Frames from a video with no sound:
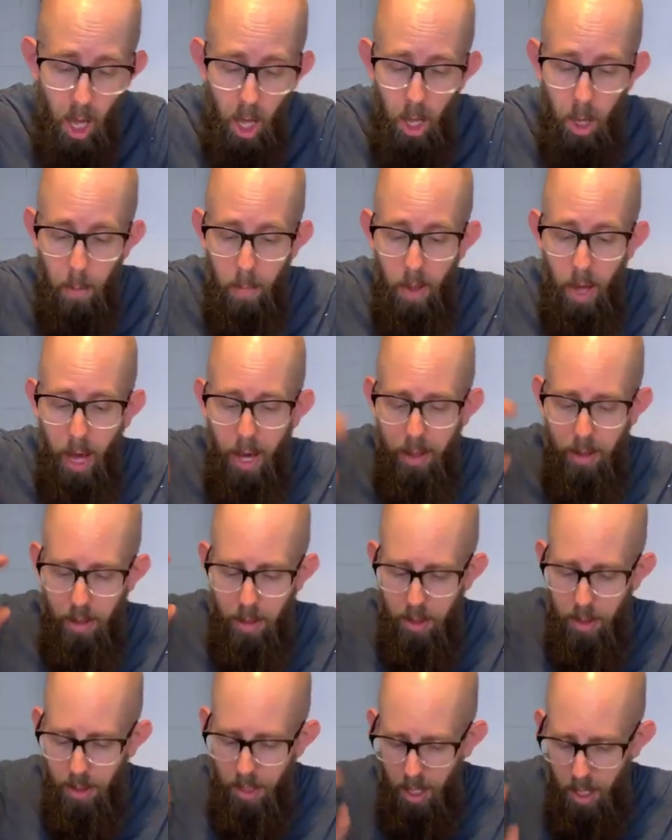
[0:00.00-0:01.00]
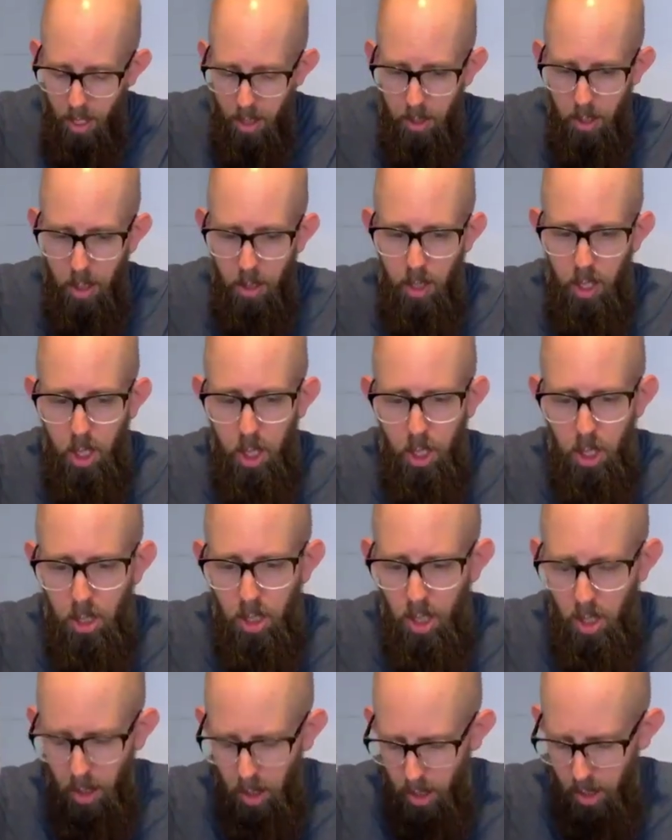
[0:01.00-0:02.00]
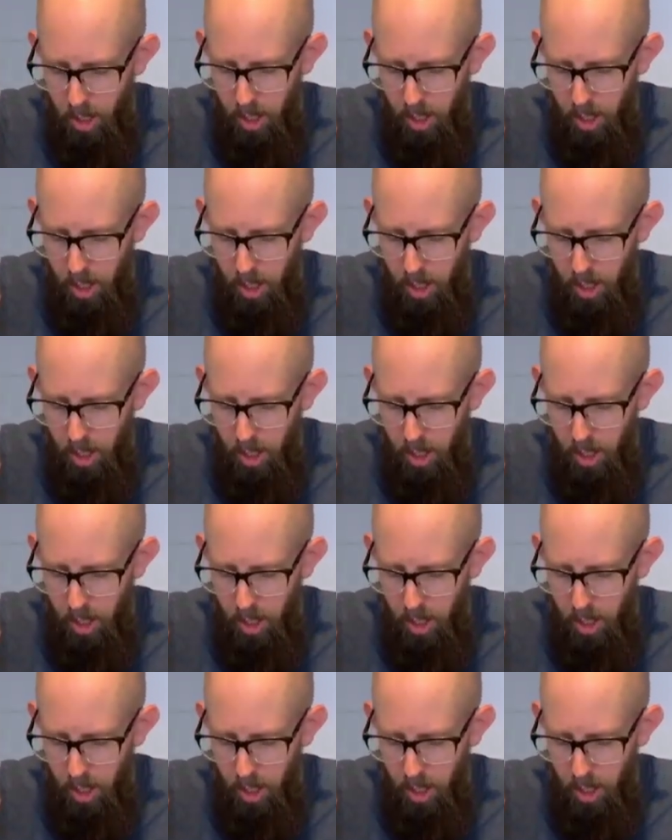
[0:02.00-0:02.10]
I think that this is